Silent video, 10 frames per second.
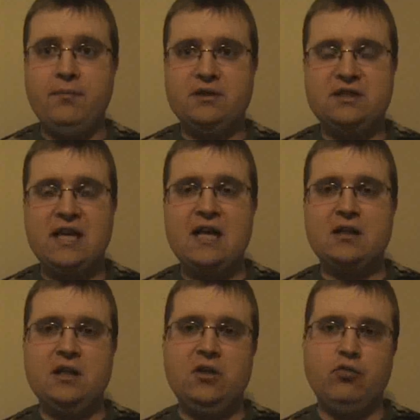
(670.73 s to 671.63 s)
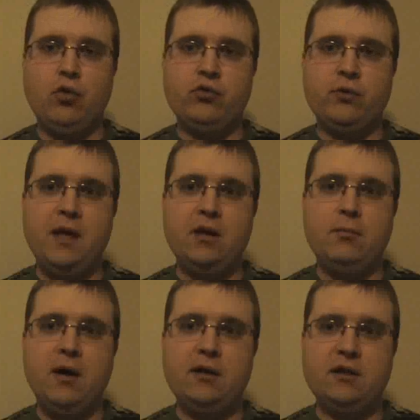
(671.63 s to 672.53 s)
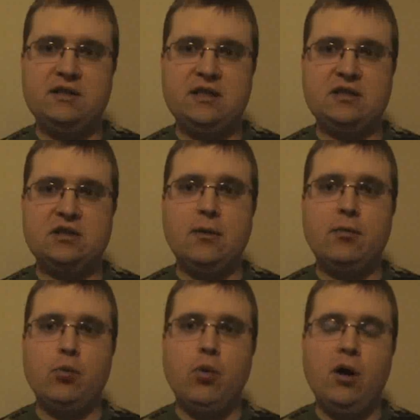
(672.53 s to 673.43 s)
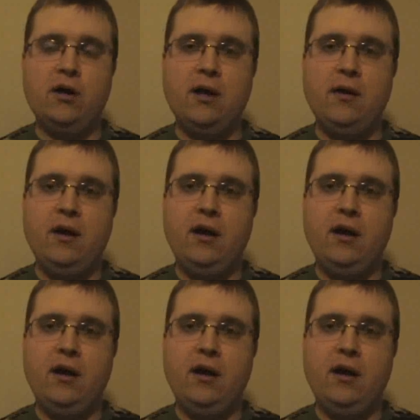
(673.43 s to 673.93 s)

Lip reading: but sadly will remain on my list as number one